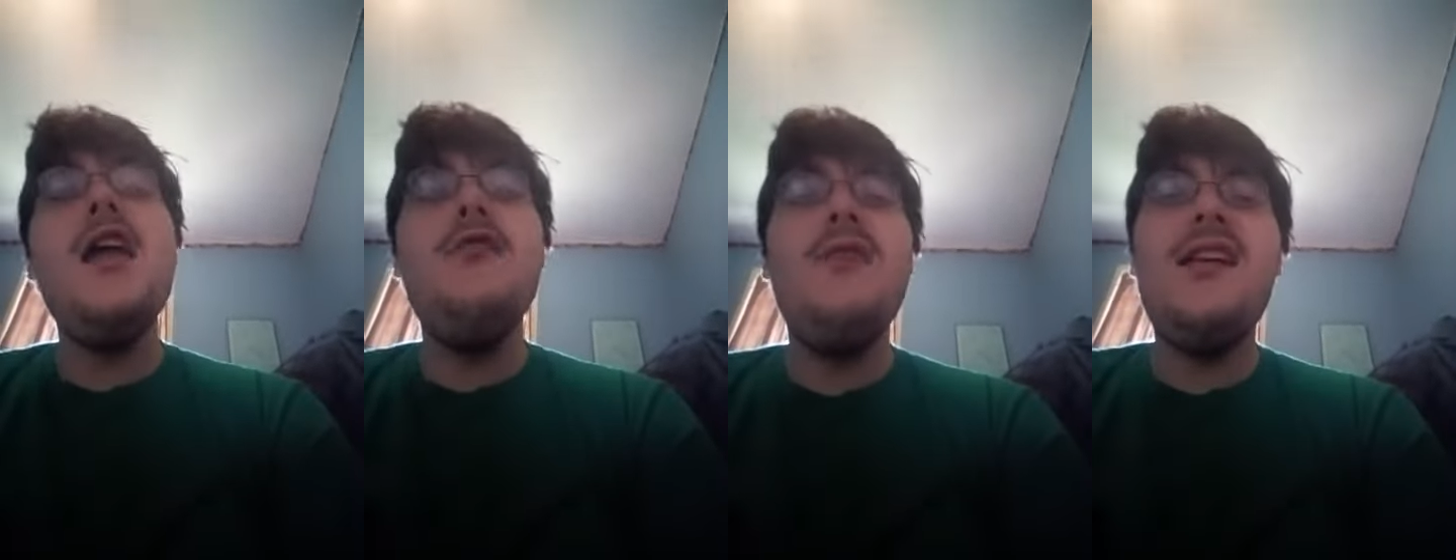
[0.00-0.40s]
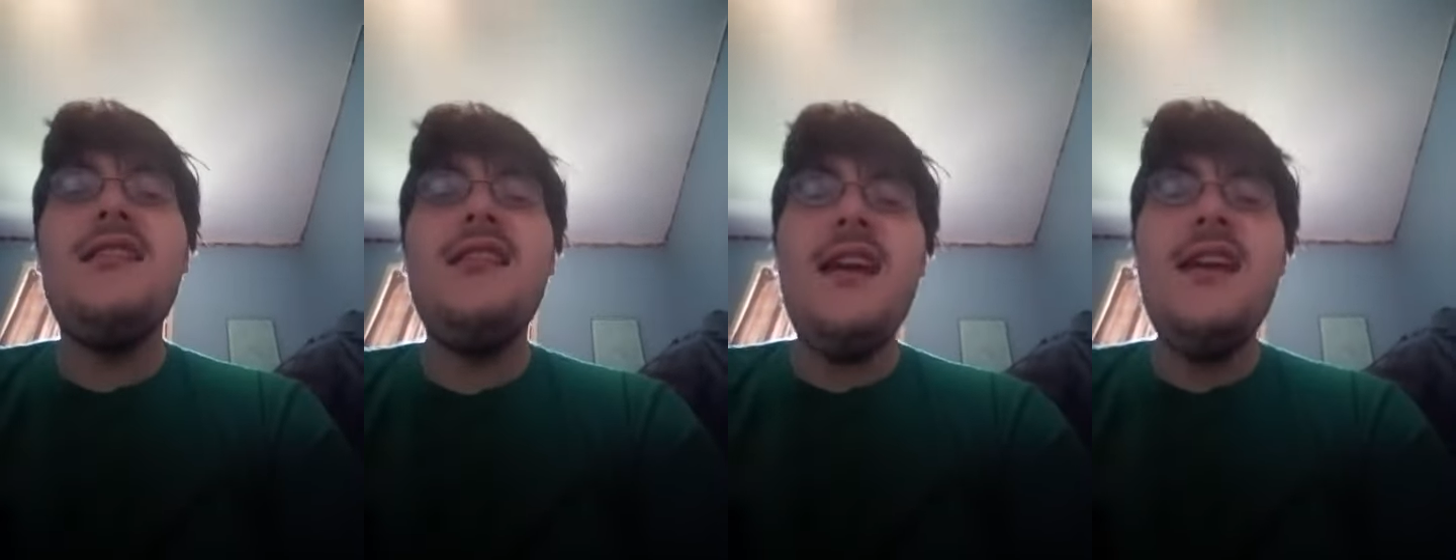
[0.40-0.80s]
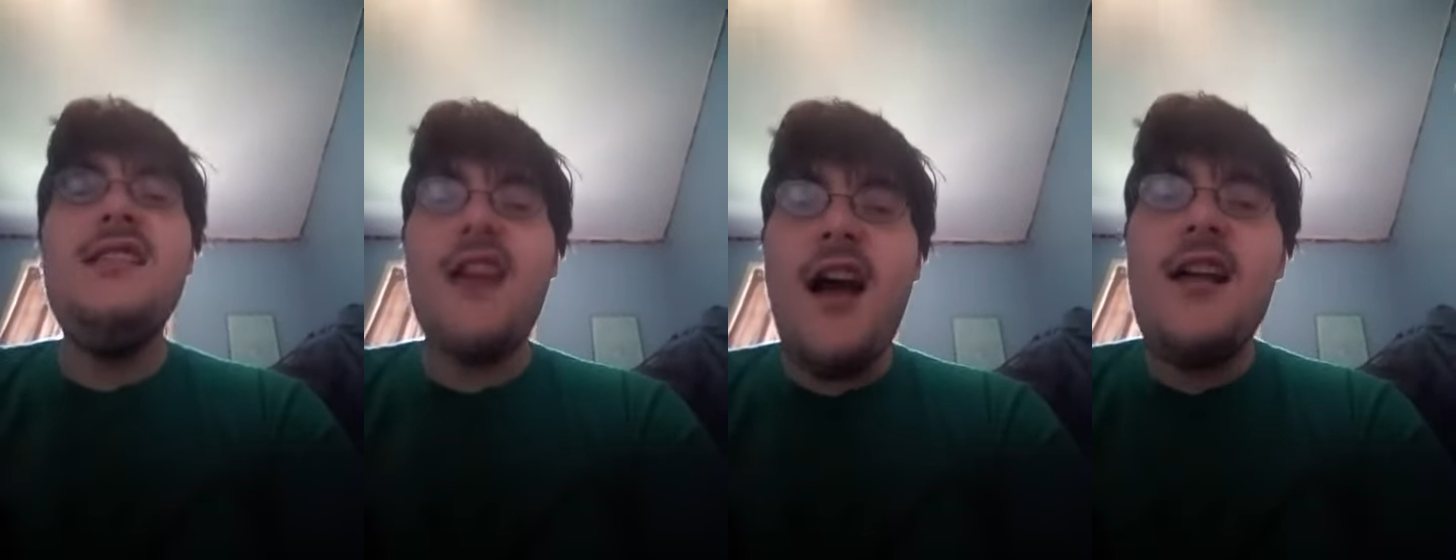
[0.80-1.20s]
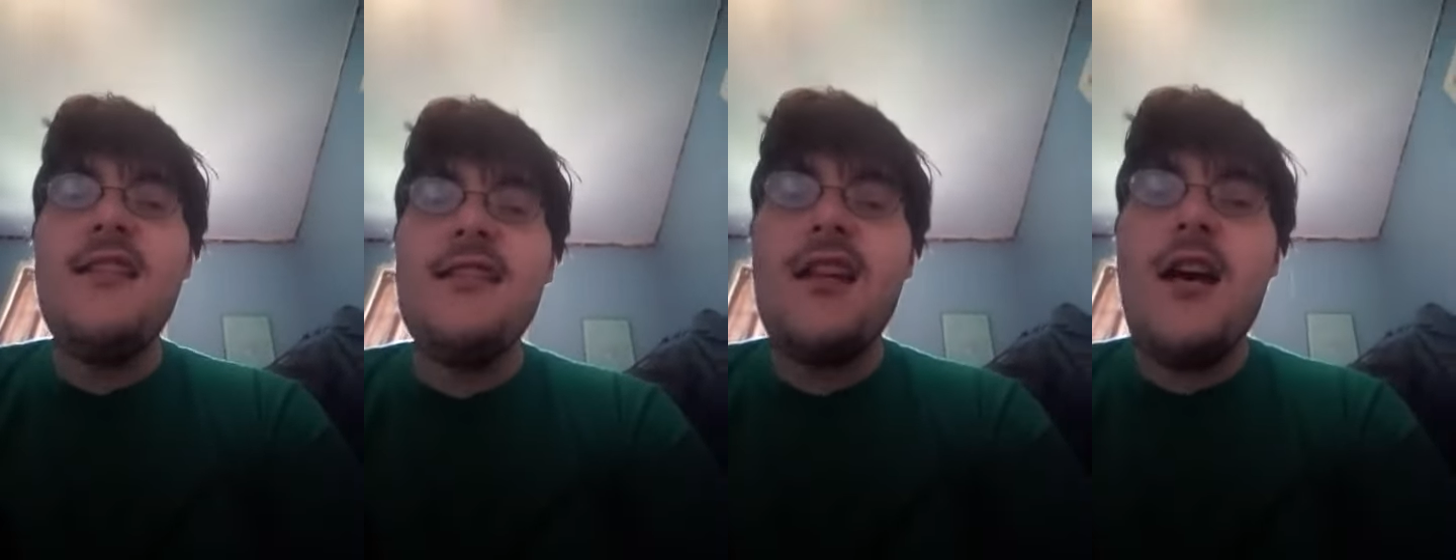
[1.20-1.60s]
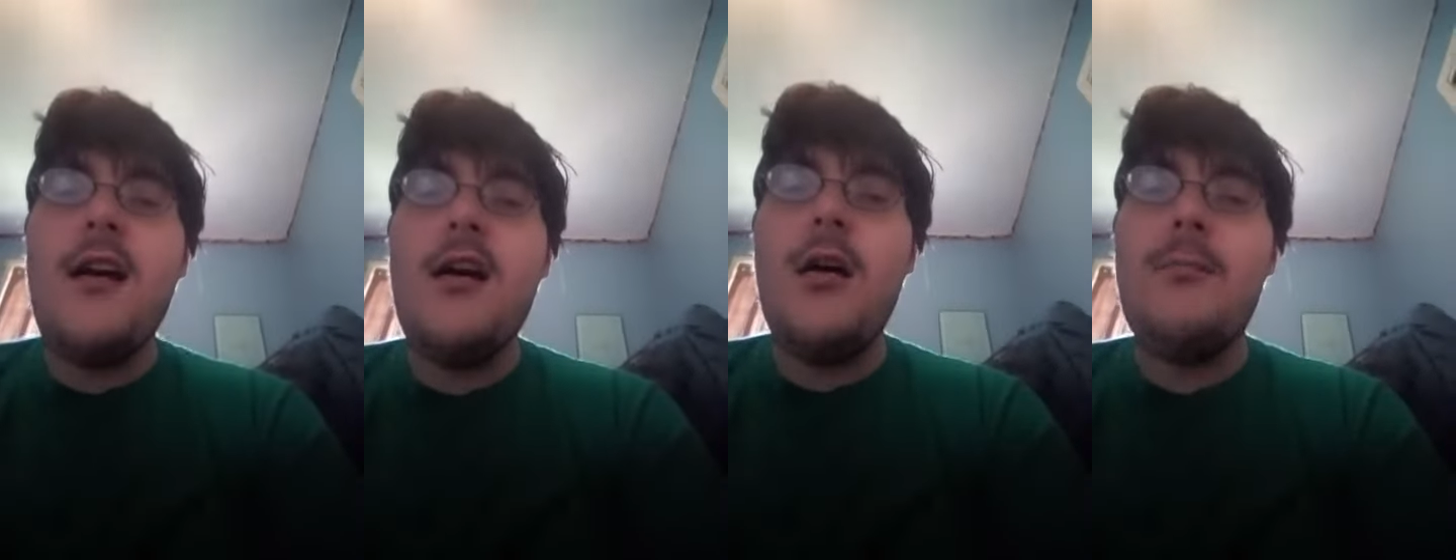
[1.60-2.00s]
we see Jon
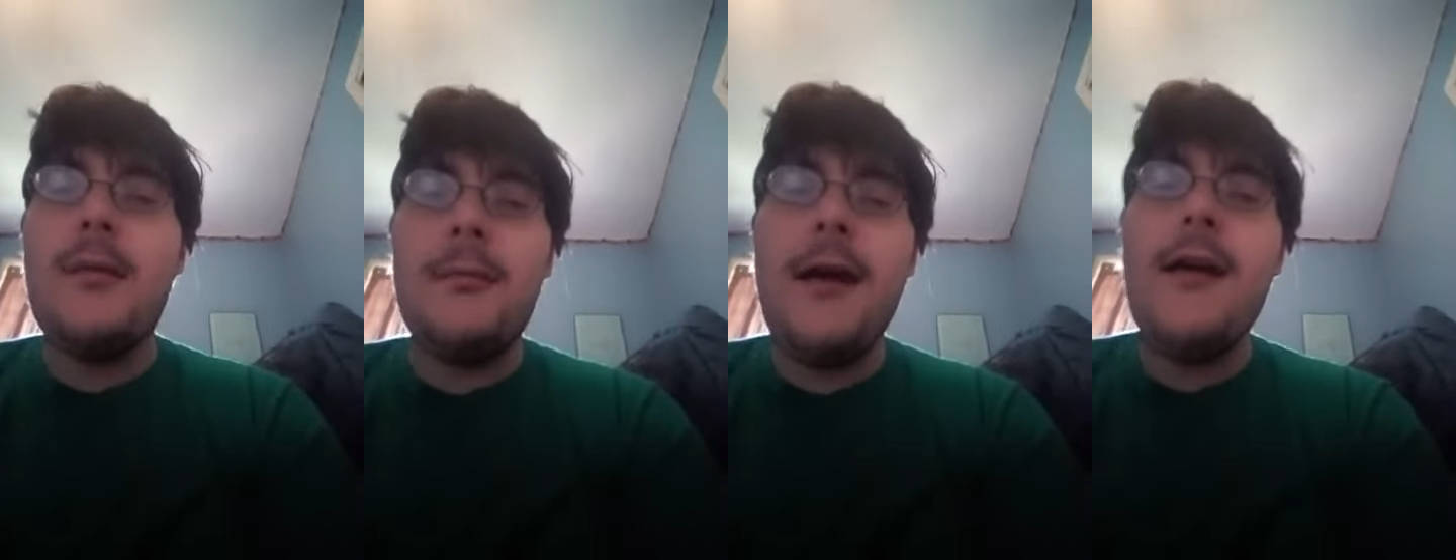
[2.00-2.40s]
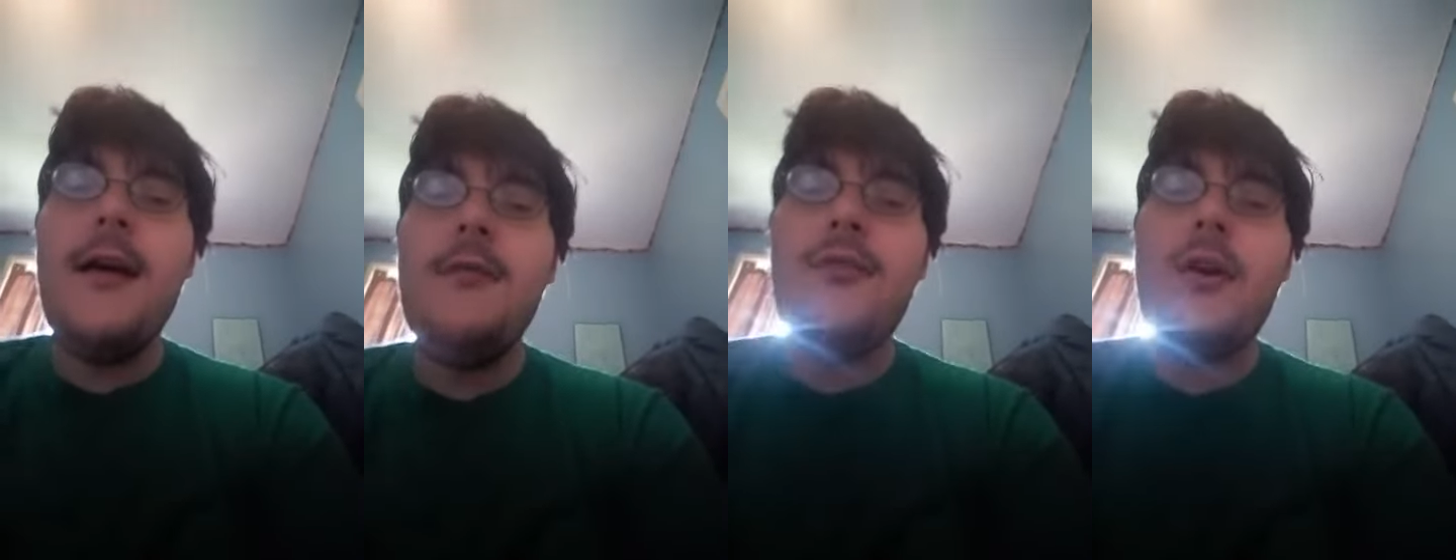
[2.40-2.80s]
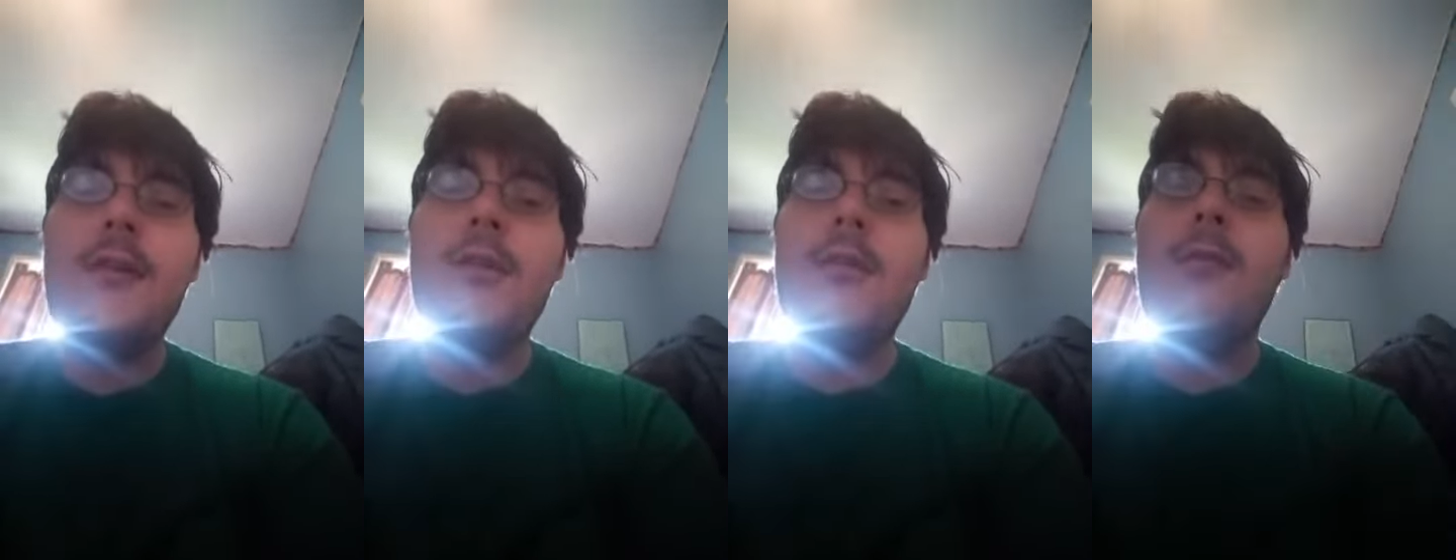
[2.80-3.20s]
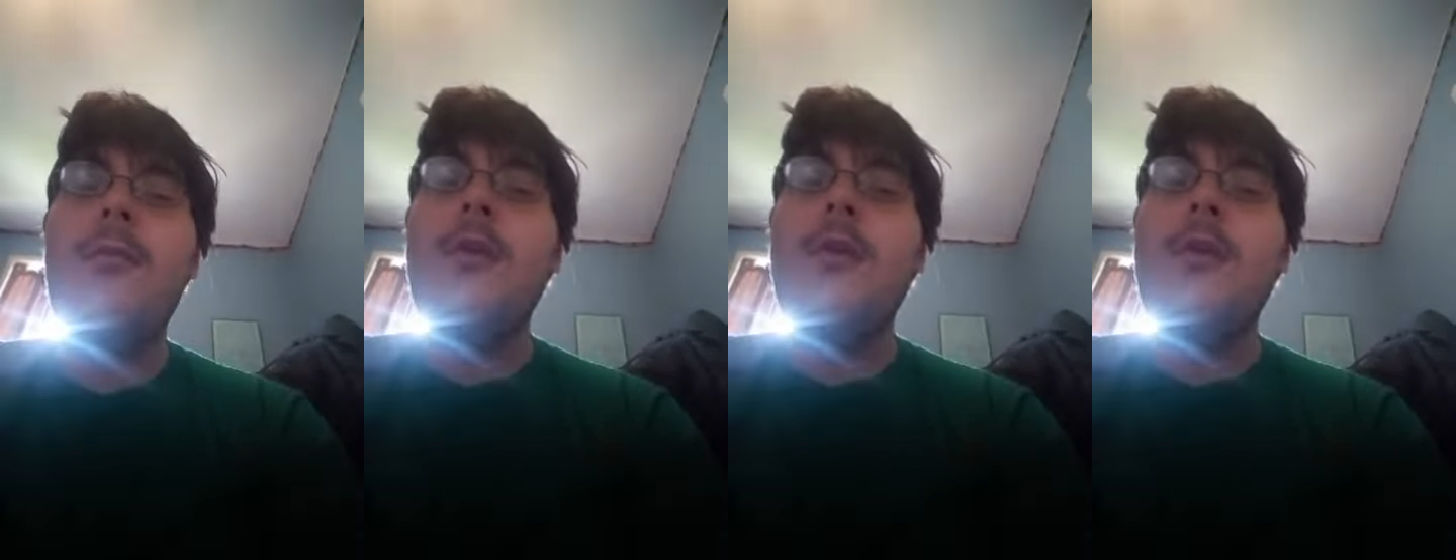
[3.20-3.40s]
Snow preparing for the